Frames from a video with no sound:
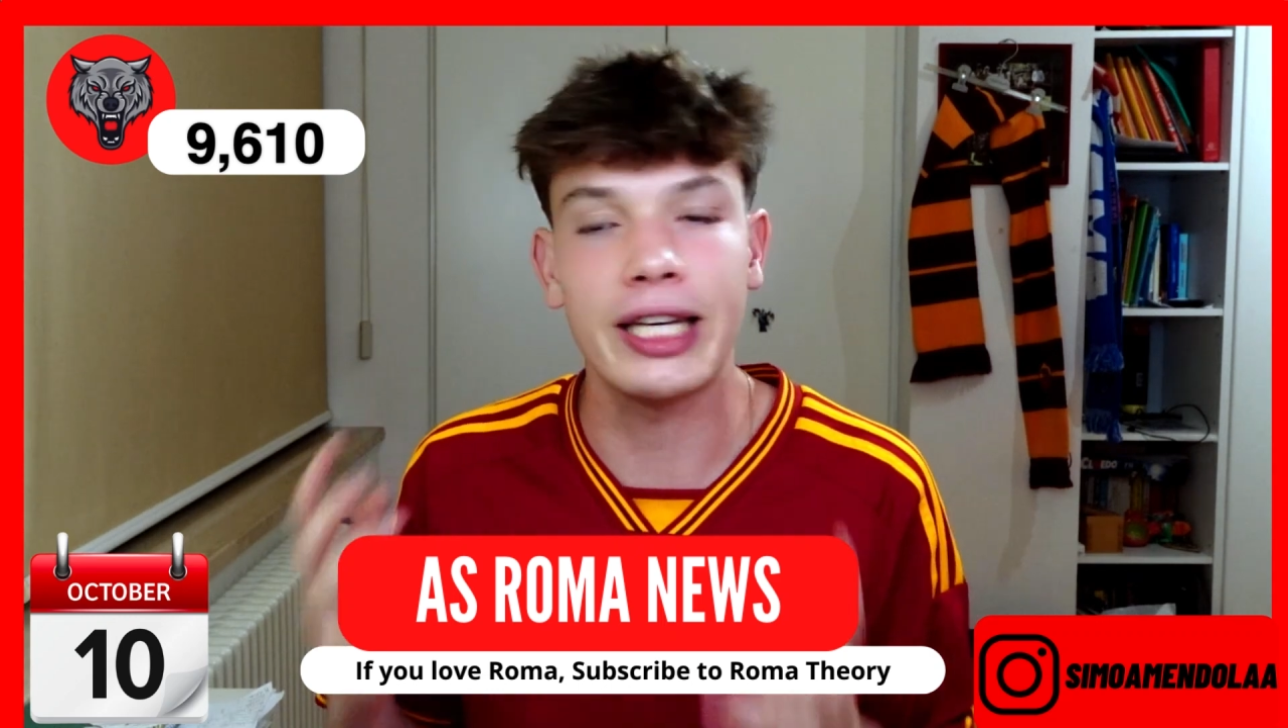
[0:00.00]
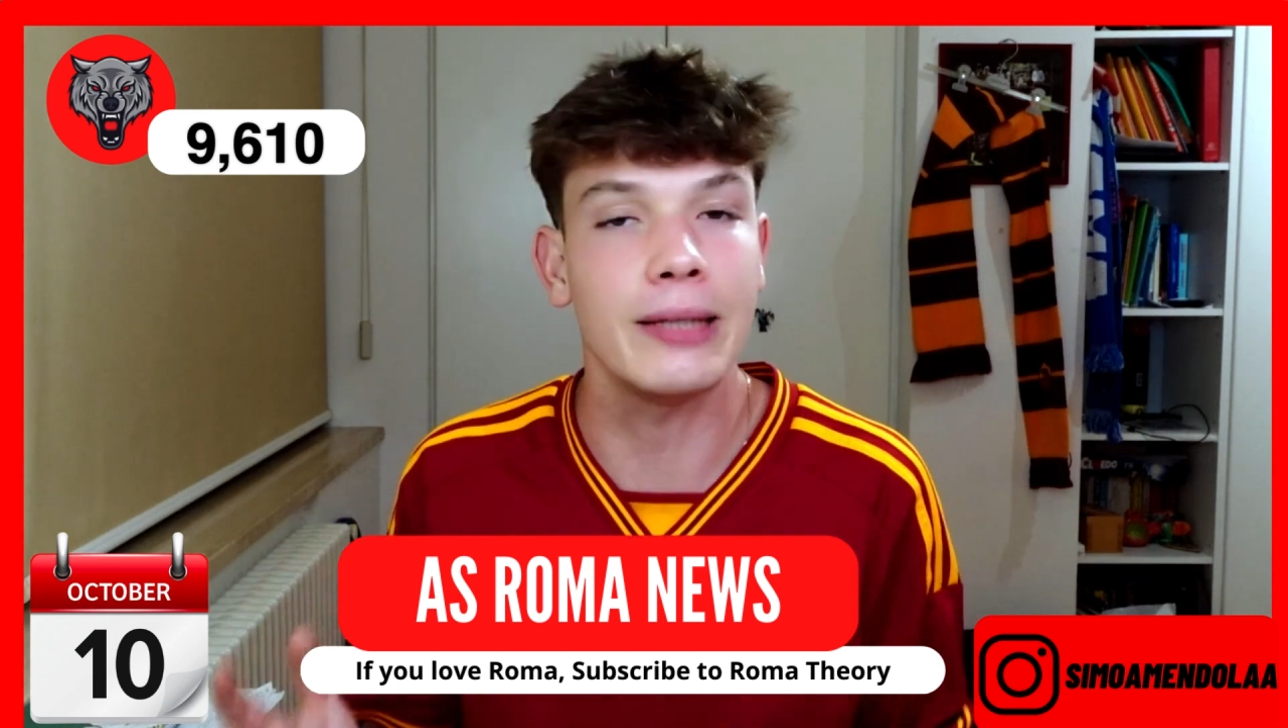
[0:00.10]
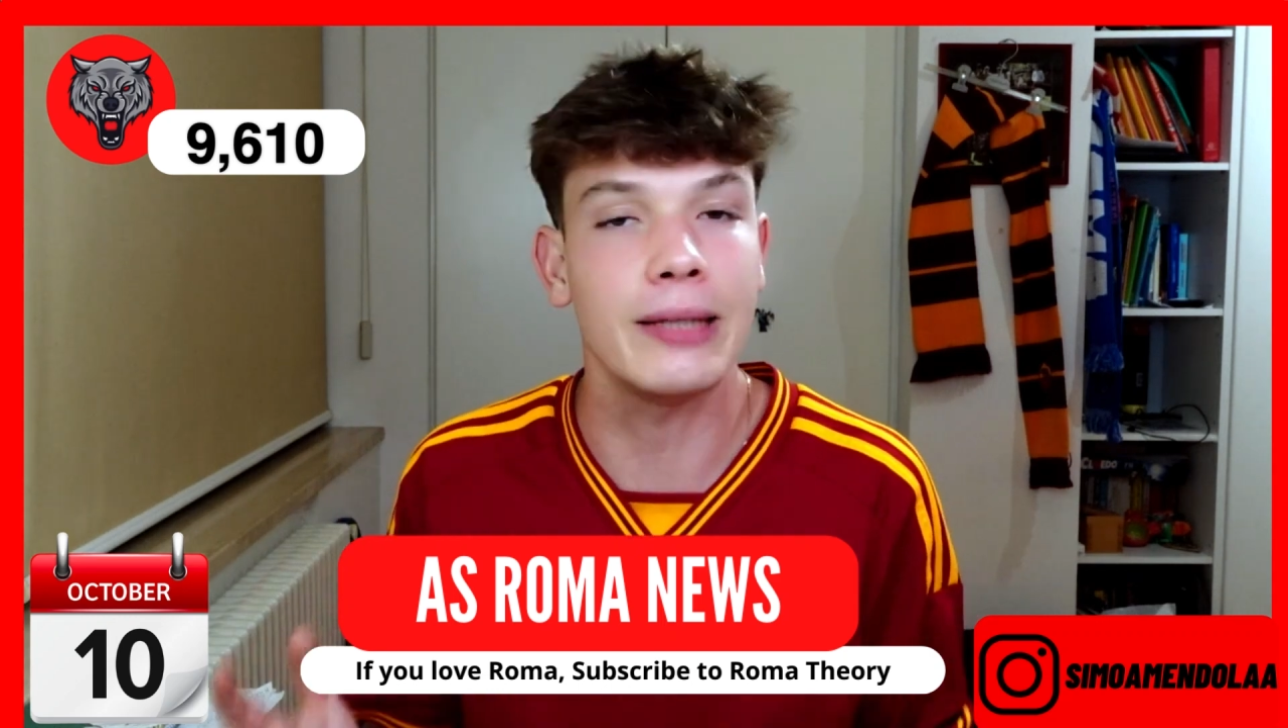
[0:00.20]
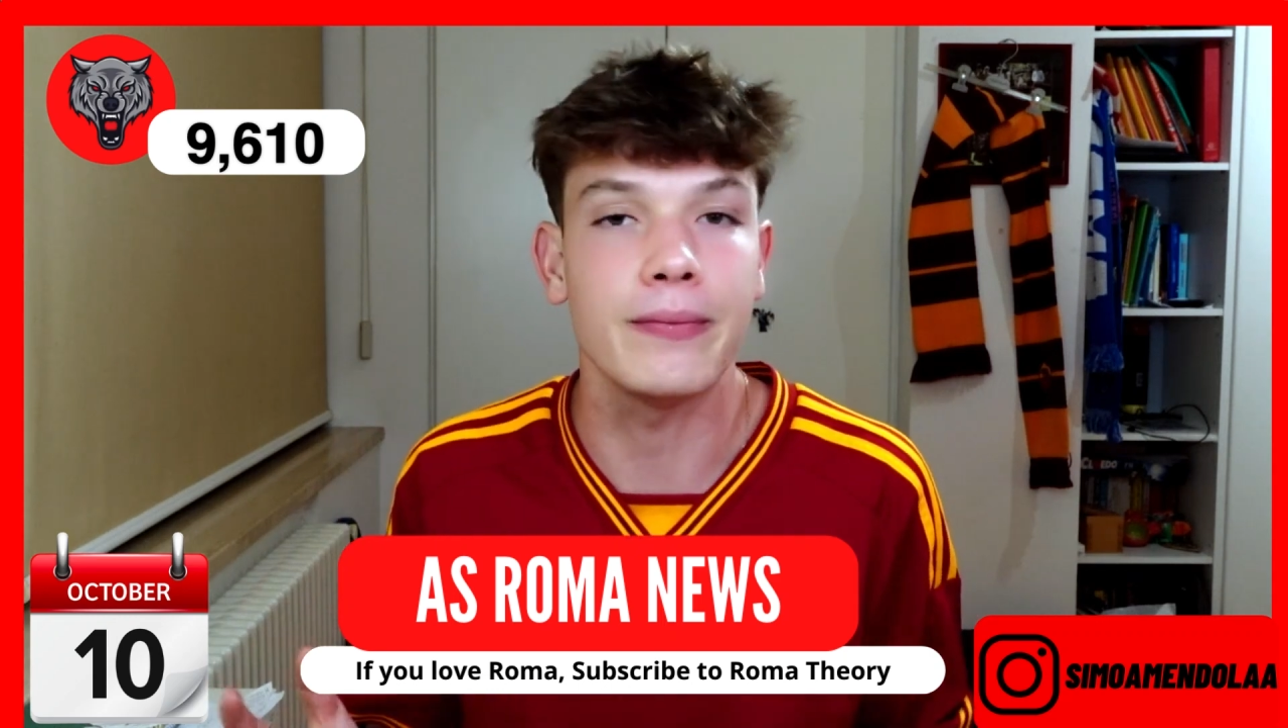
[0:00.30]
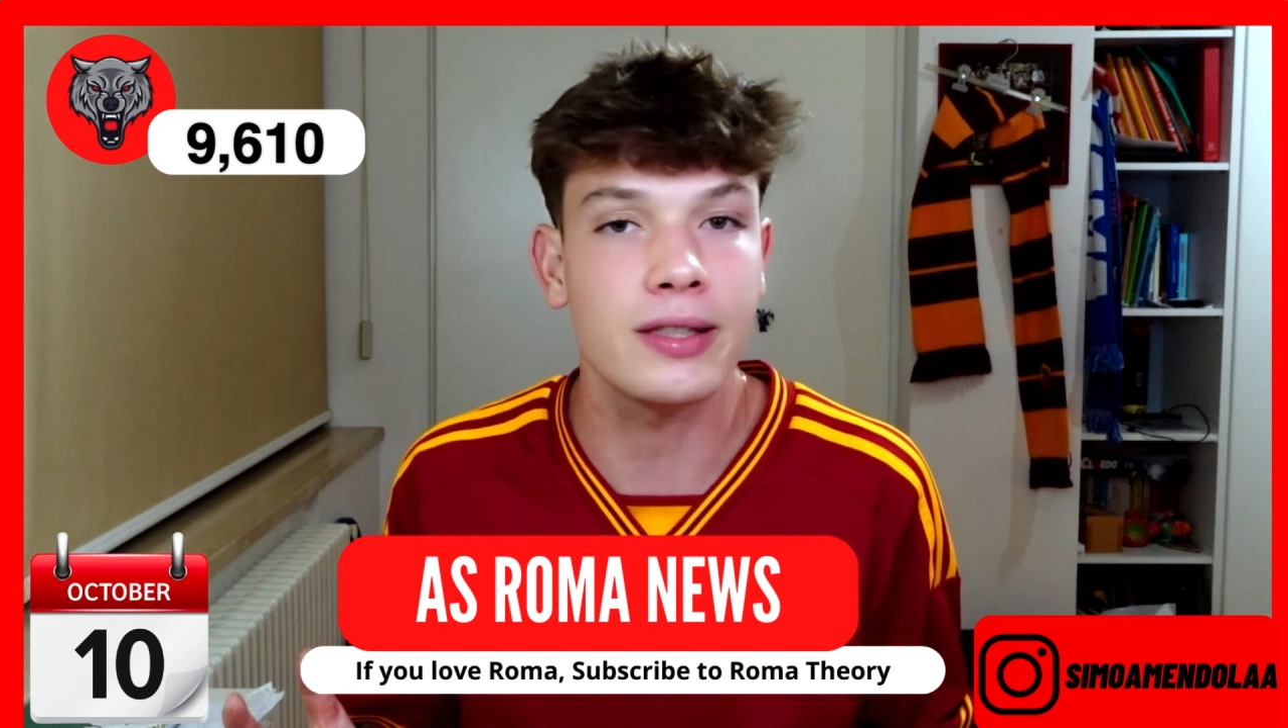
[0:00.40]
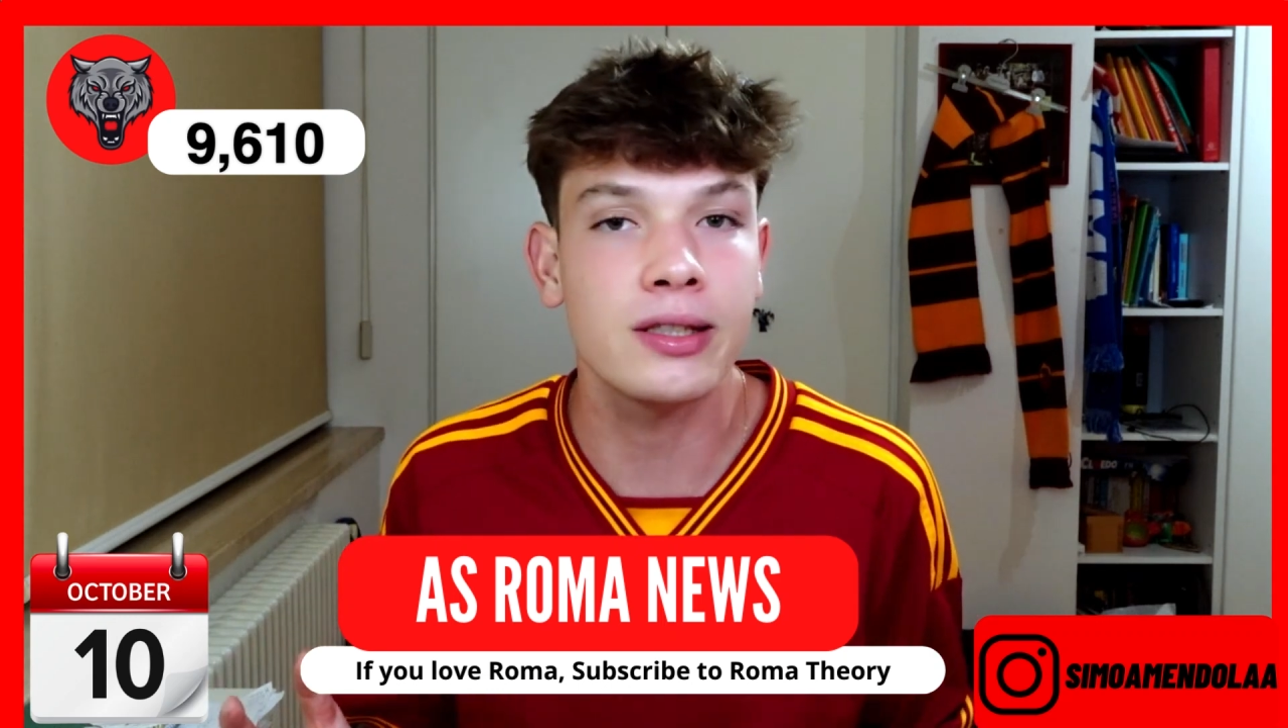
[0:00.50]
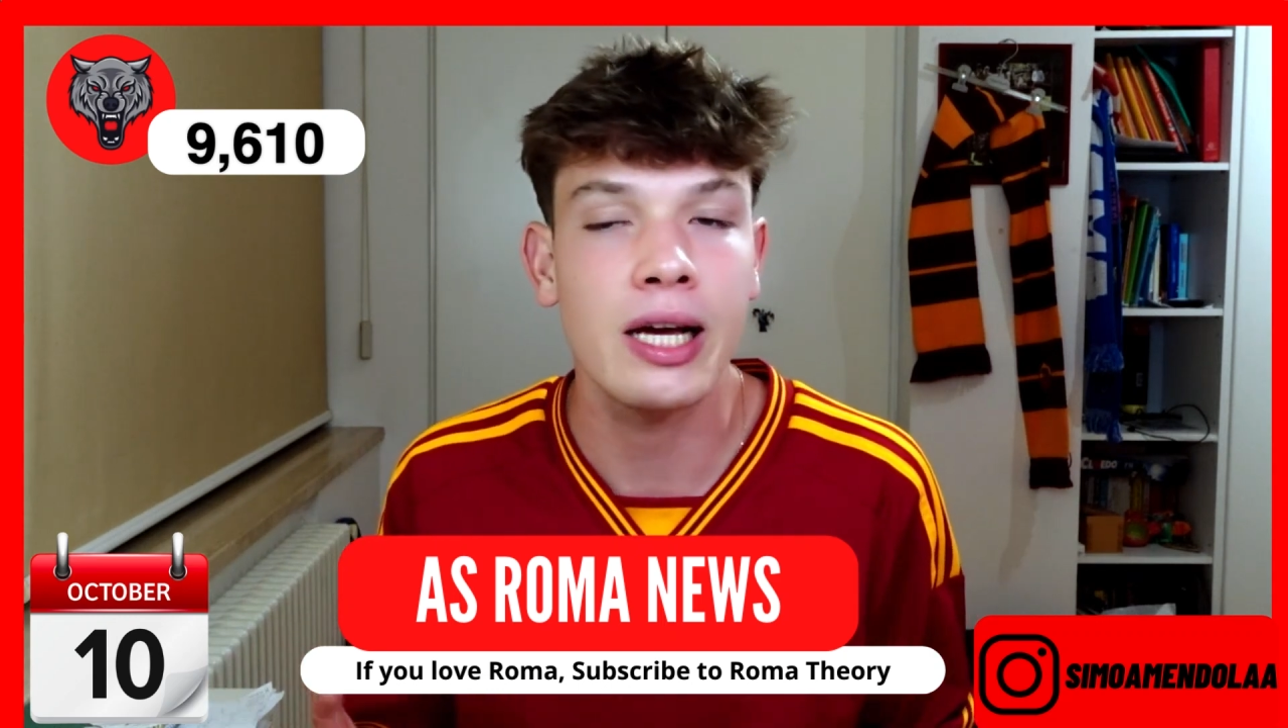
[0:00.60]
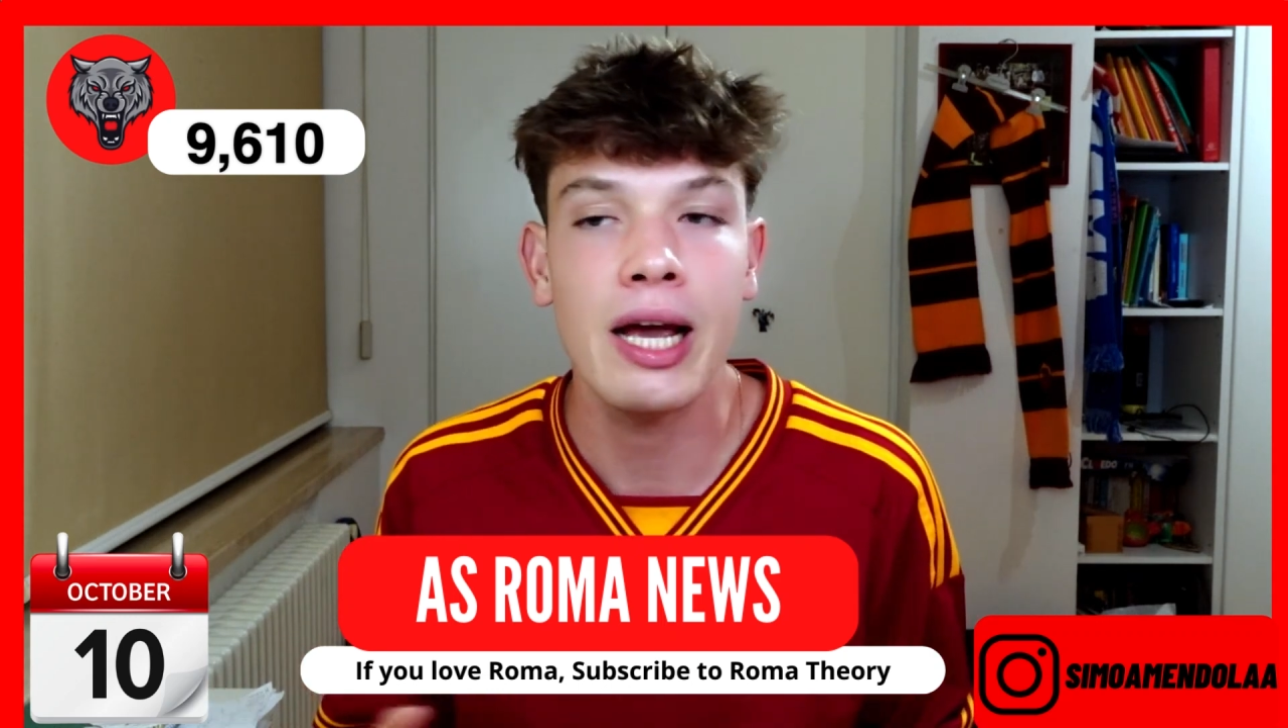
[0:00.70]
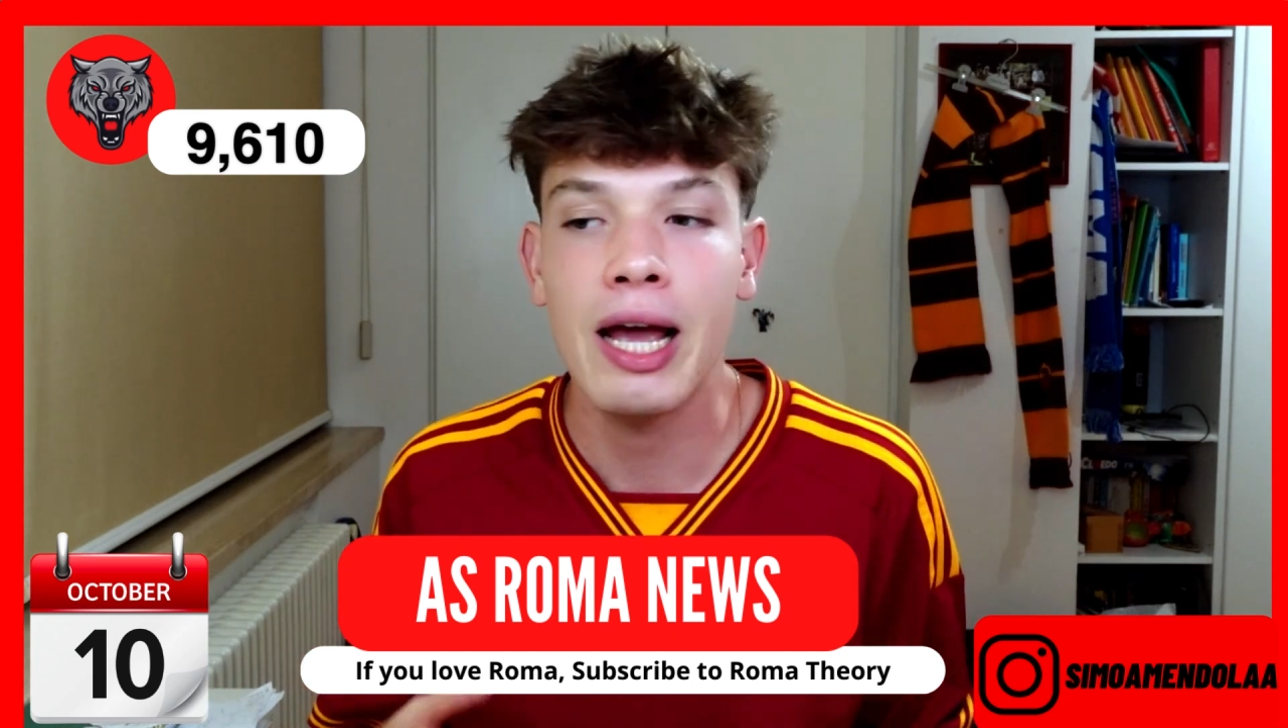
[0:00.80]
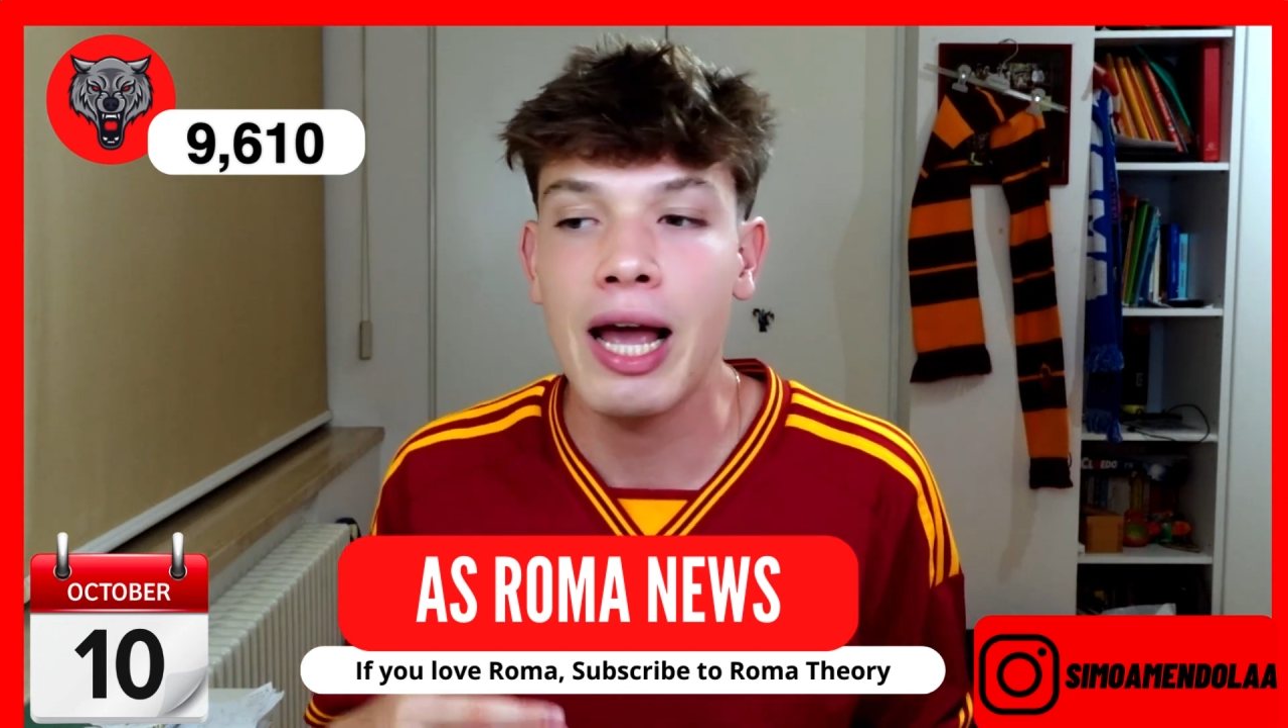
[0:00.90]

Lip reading: teams.